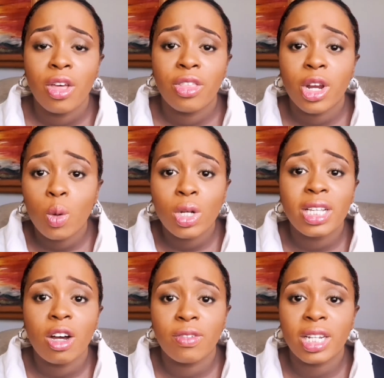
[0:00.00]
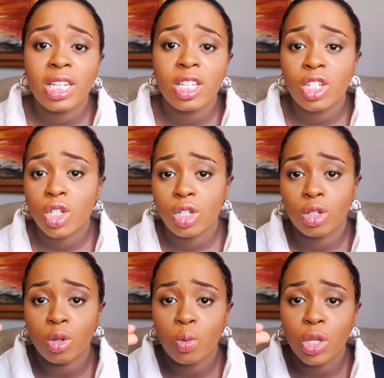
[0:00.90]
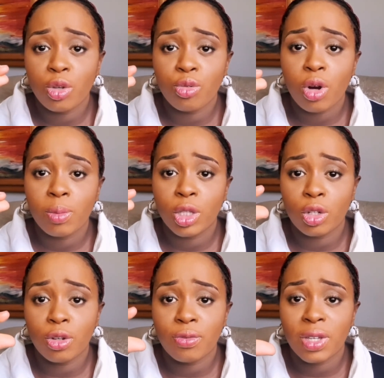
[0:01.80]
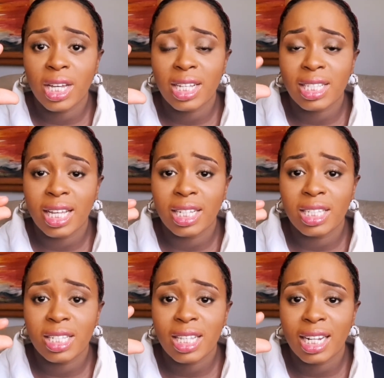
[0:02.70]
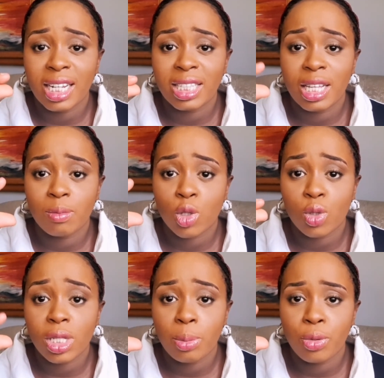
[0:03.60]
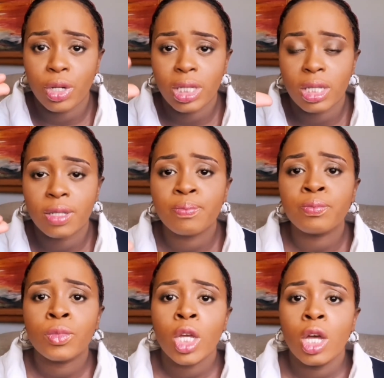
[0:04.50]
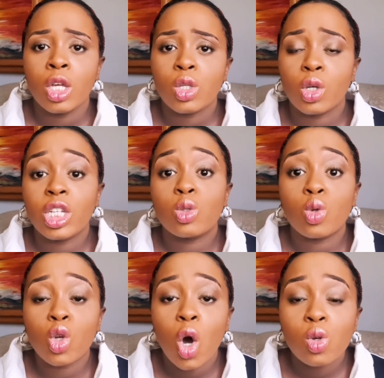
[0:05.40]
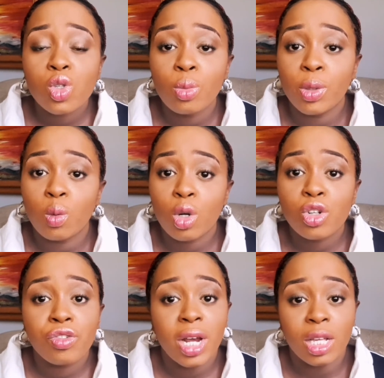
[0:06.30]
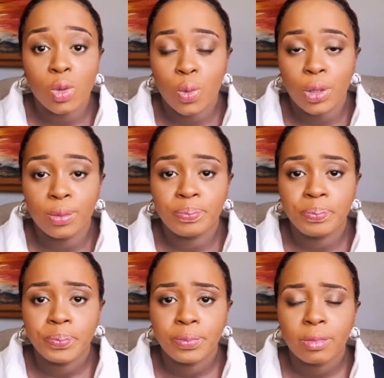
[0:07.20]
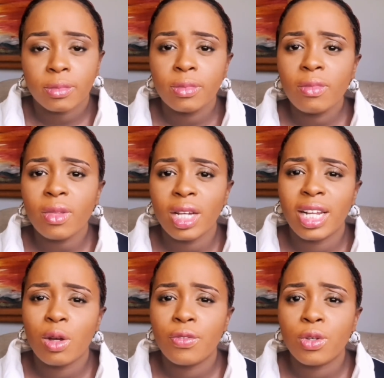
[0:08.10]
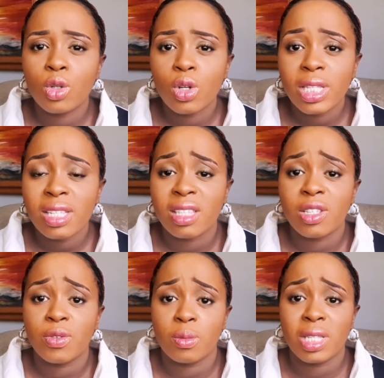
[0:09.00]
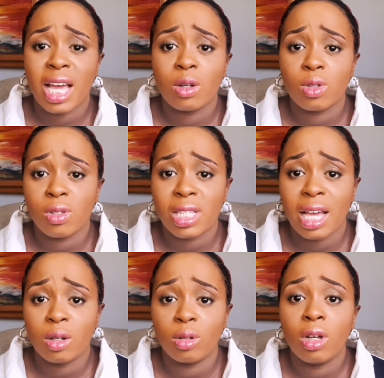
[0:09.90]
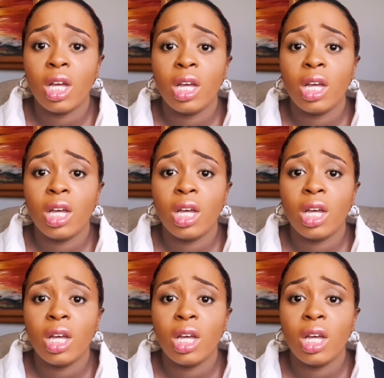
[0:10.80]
3/4 of an inch, when you rub it on your fingers like this and attempt to separate it. So it could also be watery as well. Now, if you notice this from cycle to cycle,